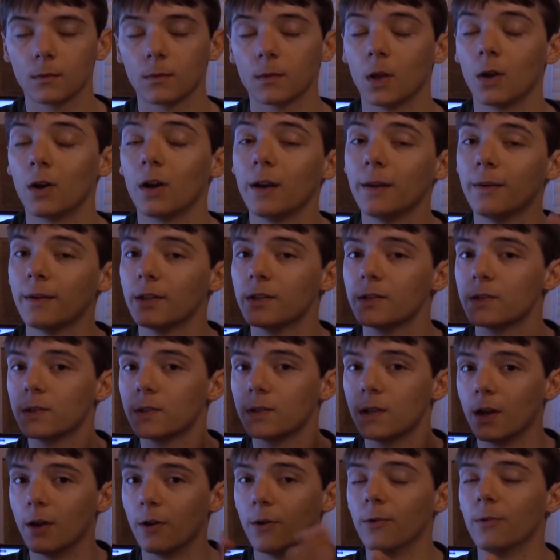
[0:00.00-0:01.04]
Alright,
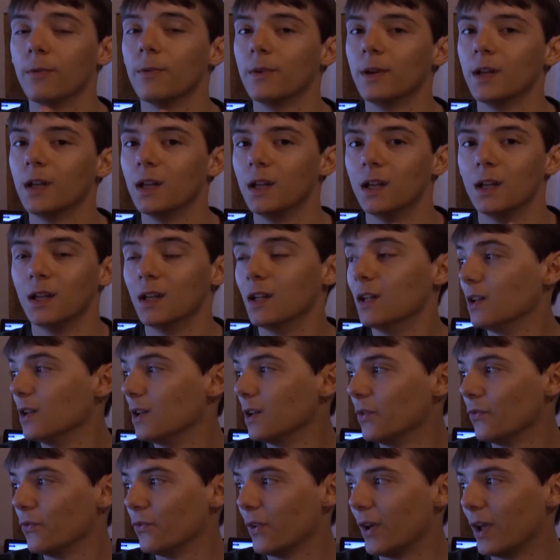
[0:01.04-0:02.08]
so
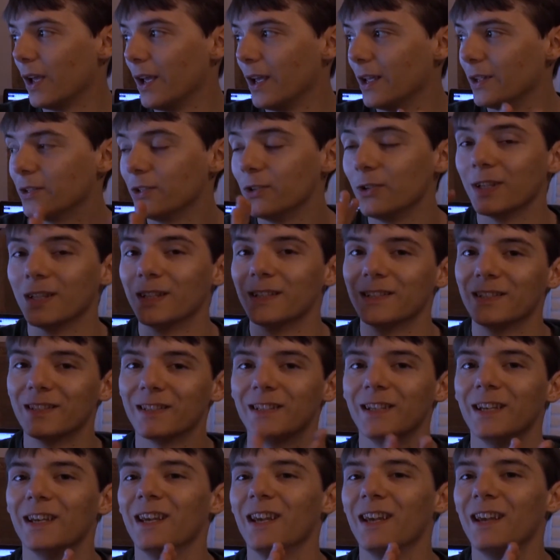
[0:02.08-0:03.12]
as you can
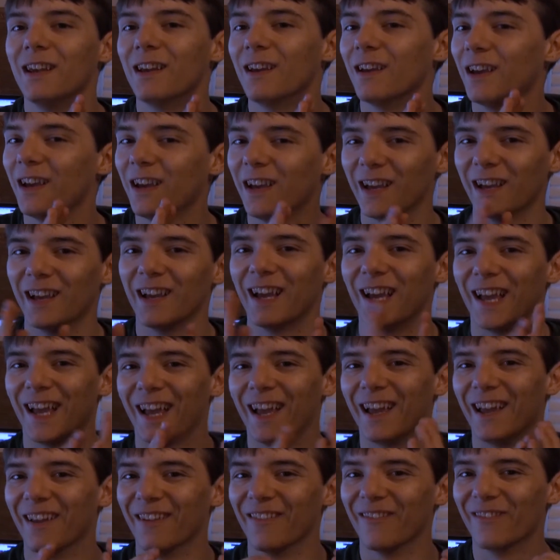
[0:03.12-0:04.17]
see,
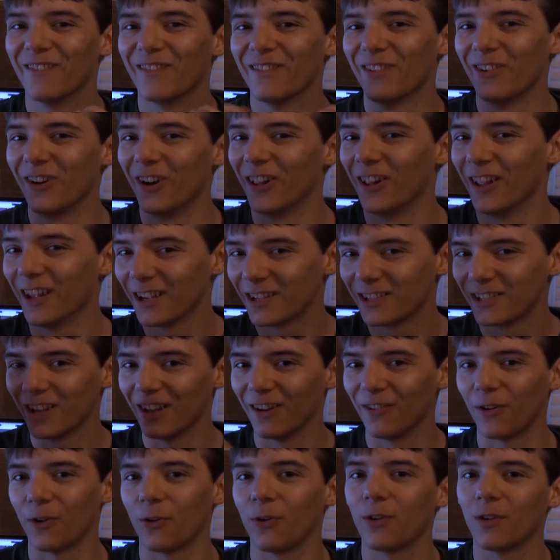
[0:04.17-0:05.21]
I am really
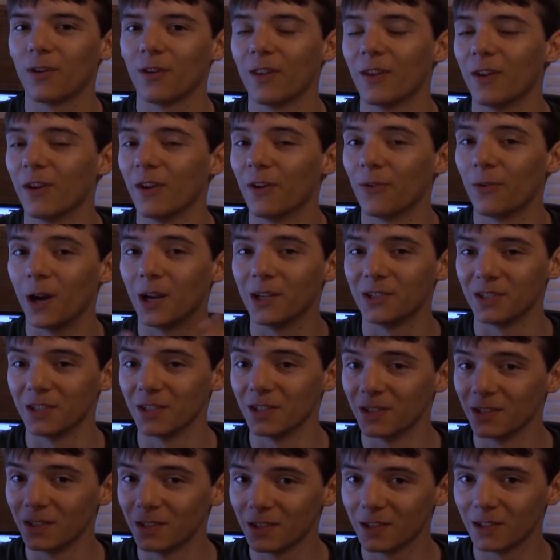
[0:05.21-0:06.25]
excited for the
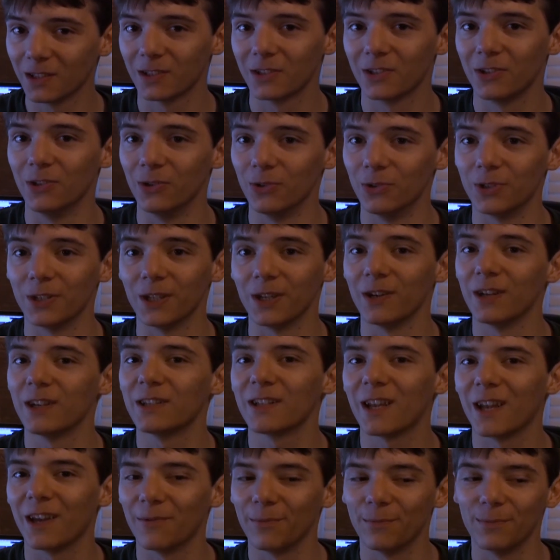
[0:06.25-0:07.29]
Ryzen 2
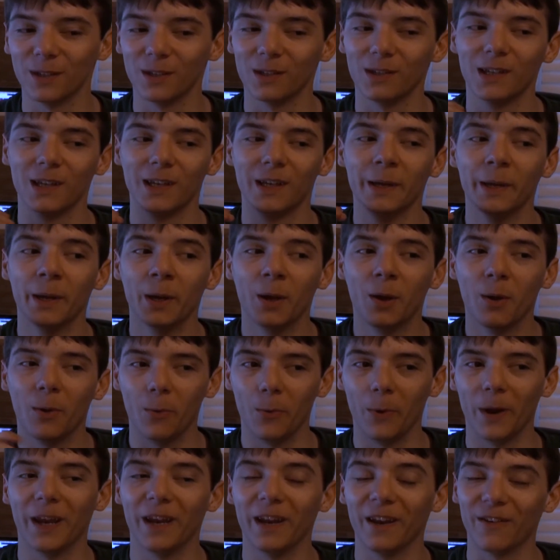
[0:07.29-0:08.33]
series. I've been
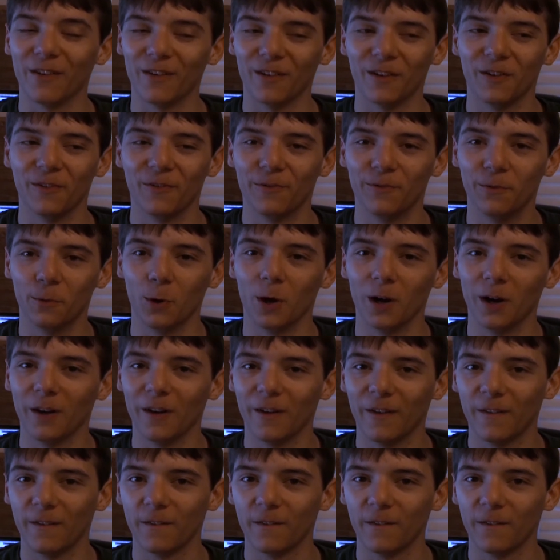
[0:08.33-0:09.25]
waiting for it